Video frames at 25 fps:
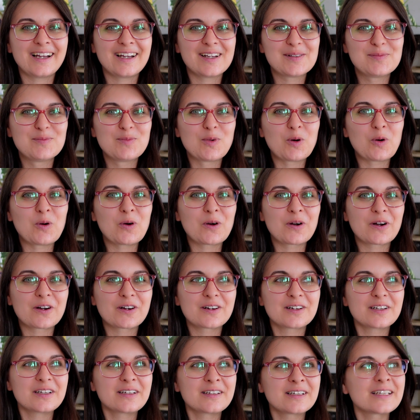
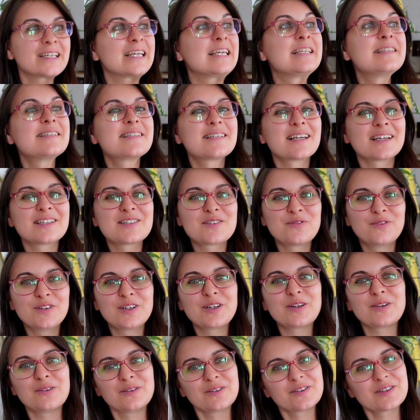more insights
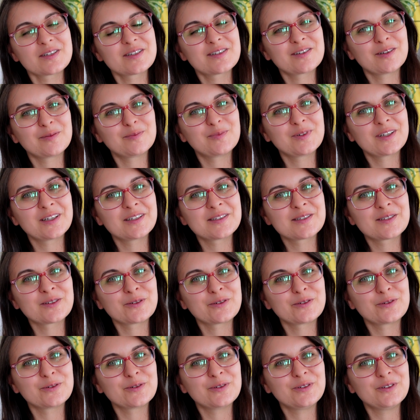video on this topic,
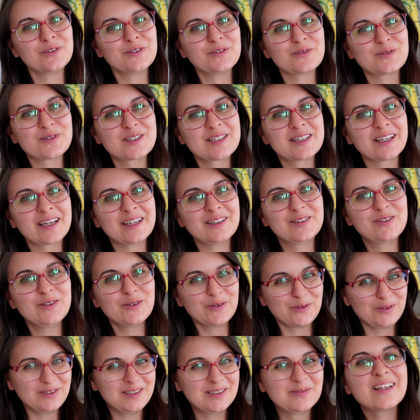so you stay
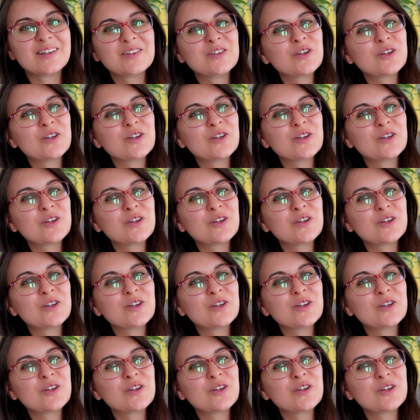tuned.